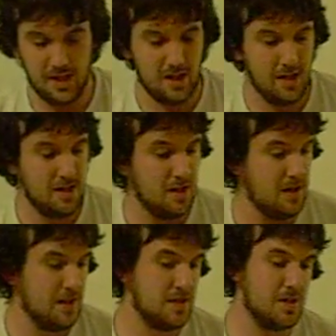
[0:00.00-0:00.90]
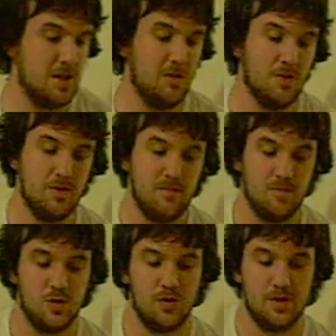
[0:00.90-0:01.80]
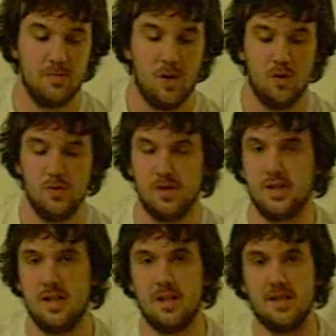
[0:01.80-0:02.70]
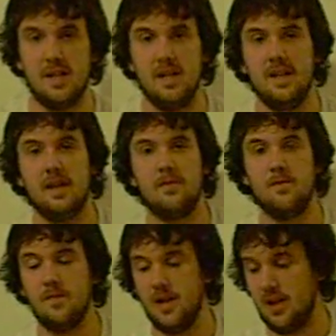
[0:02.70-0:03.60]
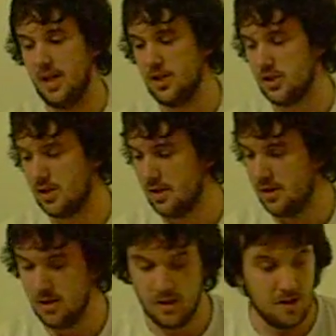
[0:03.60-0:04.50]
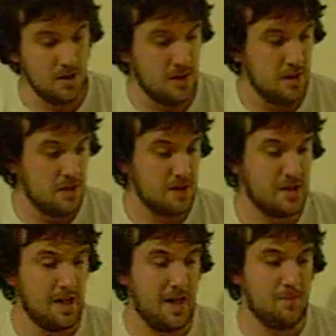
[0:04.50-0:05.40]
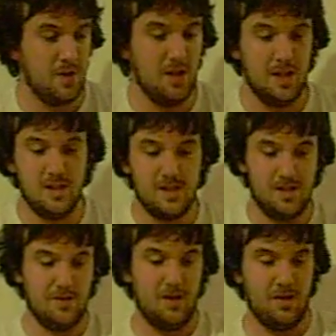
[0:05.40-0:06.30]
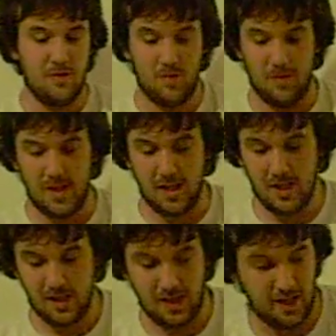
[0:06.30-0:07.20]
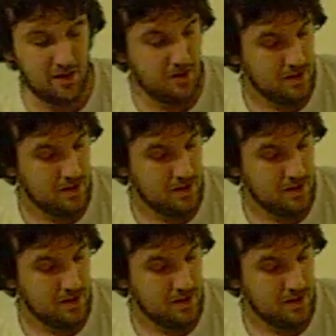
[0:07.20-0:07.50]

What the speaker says: in. I just go and drill some holes into the side there for ventilation. Snap lids so you don't have to worry about it getting out.